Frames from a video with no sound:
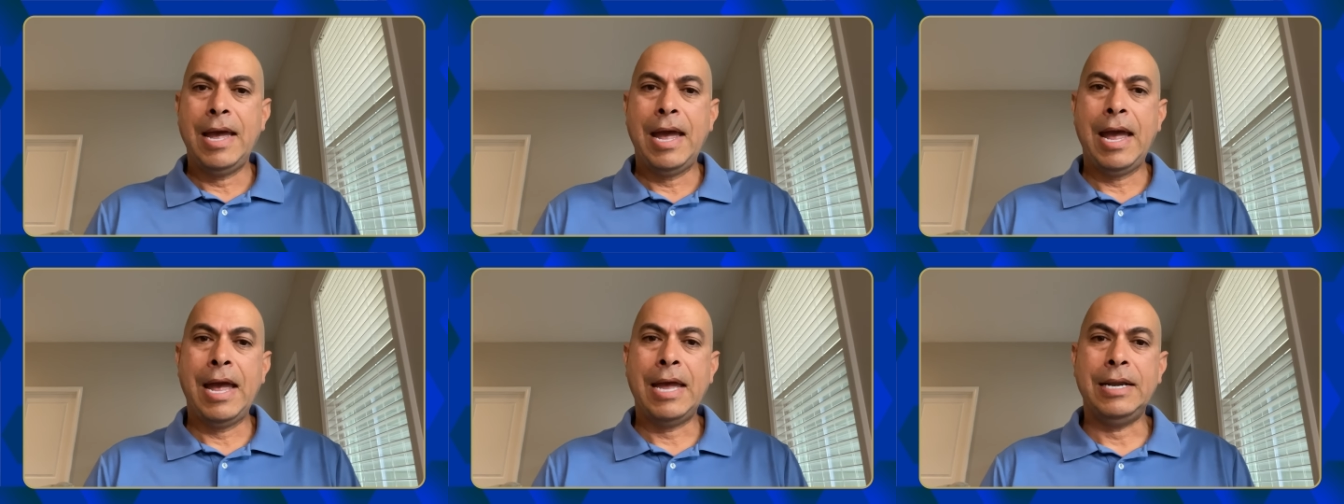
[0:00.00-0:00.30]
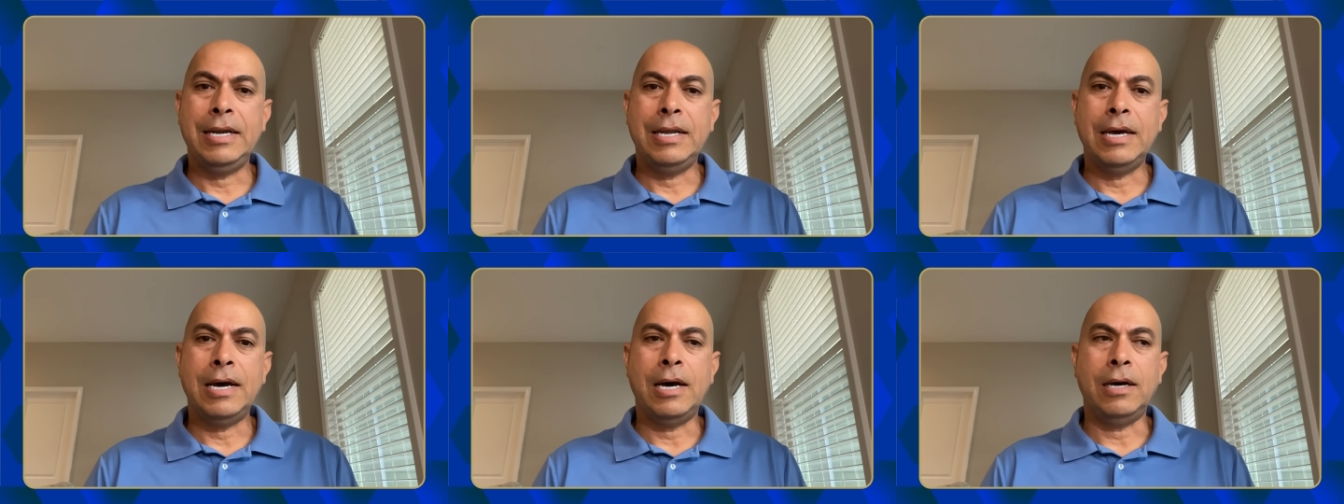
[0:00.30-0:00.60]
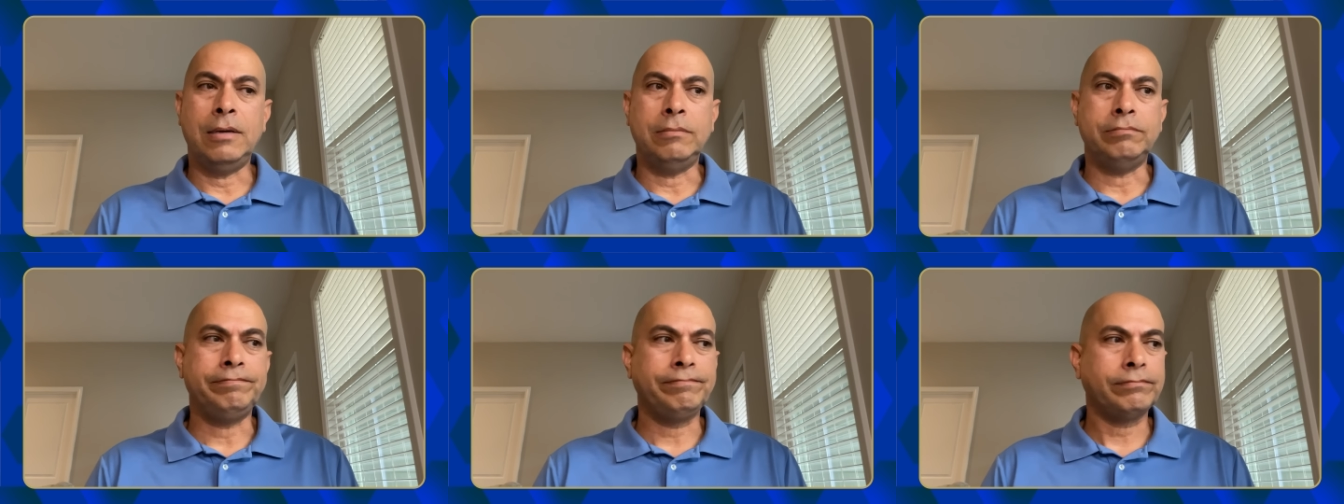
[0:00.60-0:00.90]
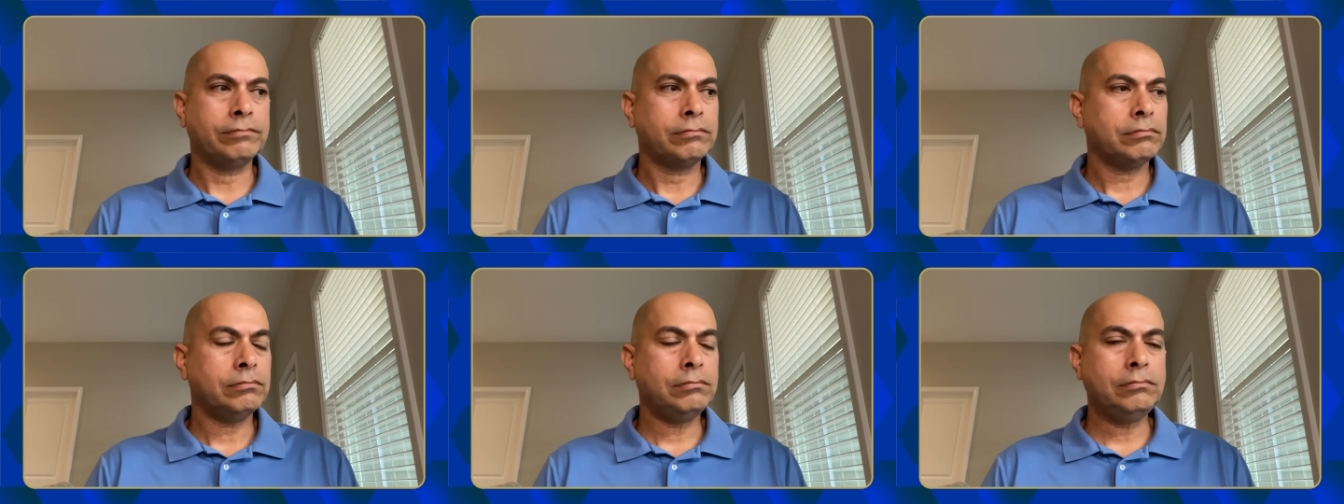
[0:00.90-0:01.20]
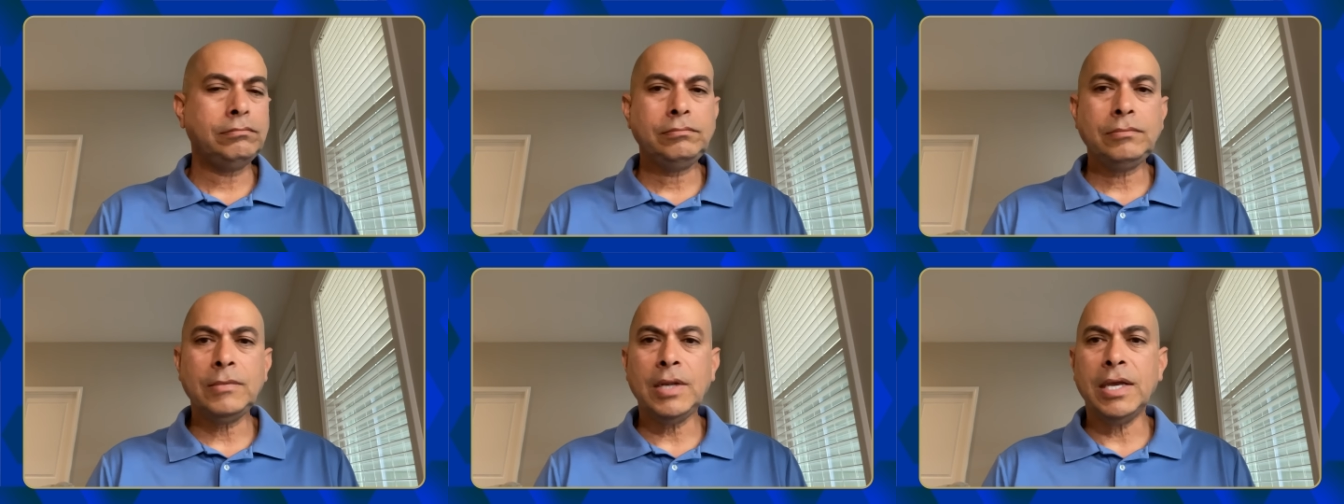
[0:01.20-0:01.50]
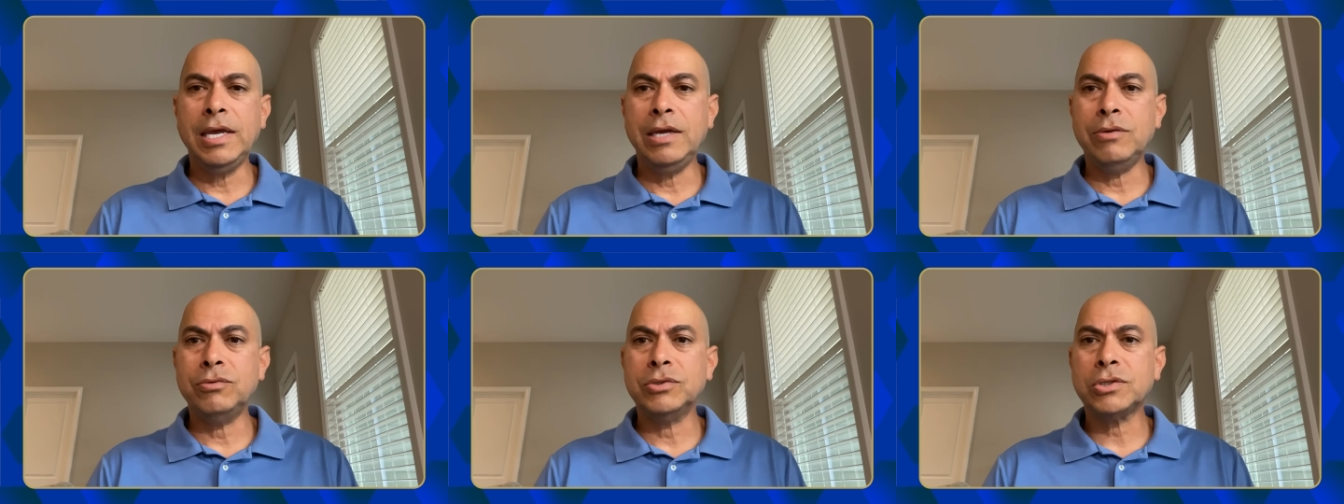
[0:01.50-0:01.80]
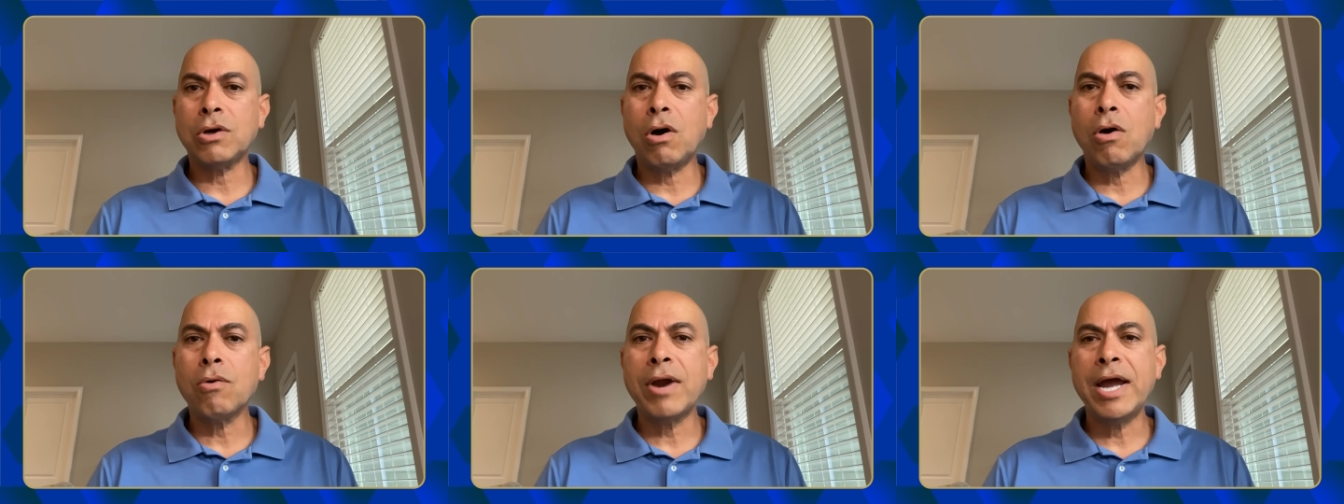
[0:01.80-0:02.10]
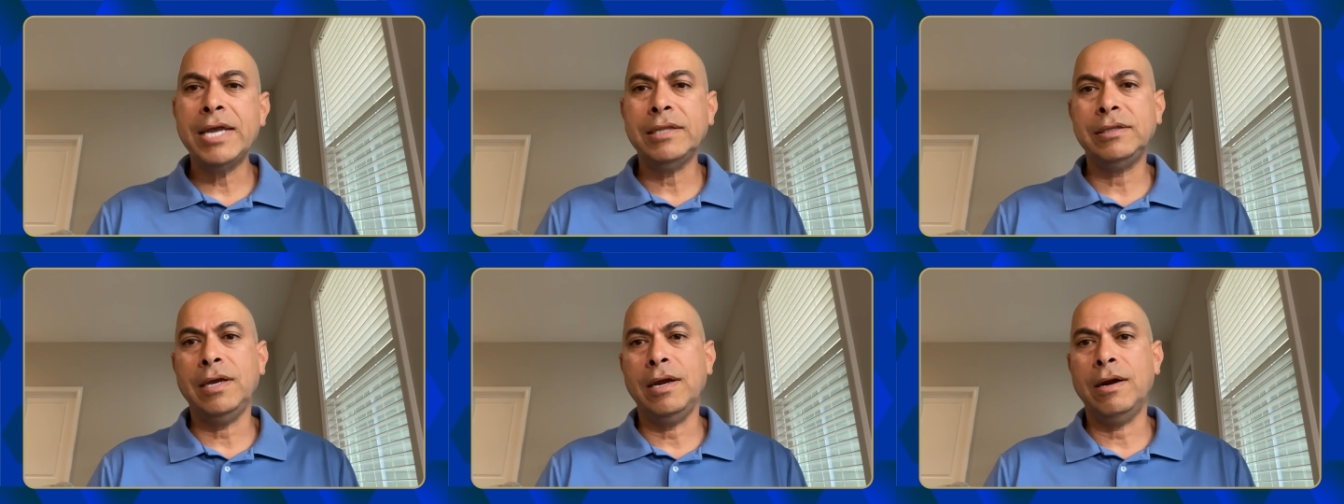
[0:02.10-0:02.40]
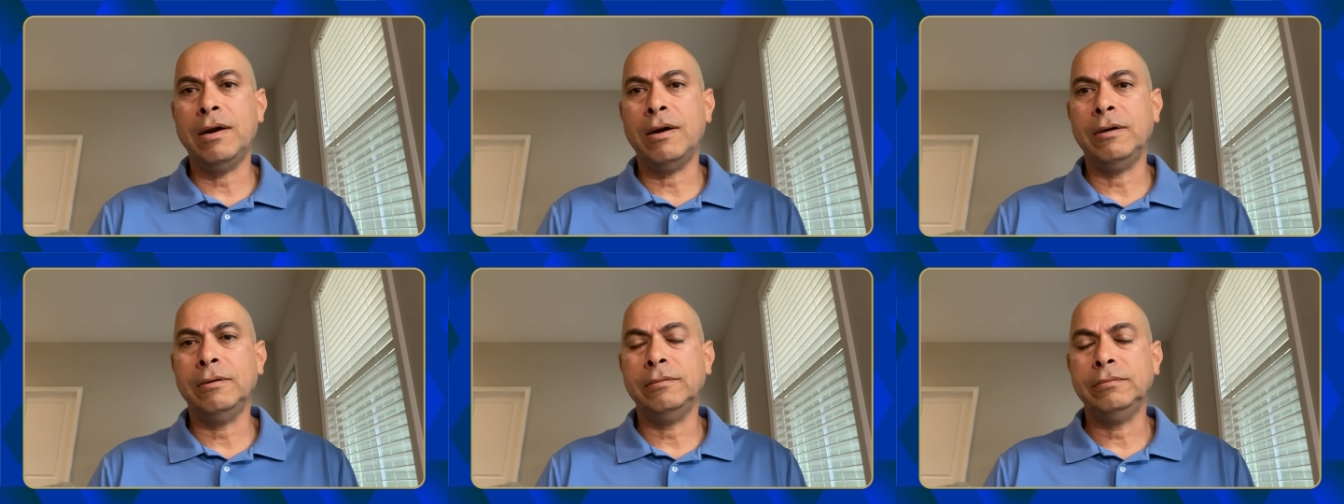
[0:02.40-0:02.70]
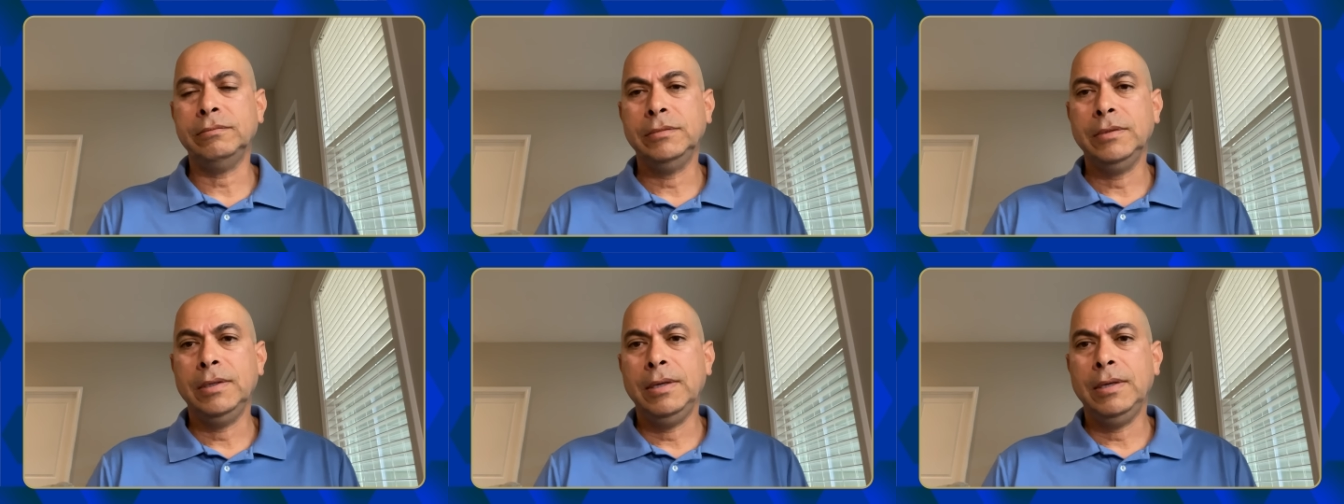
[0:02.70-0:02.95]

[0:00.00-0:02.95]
And it was all right there.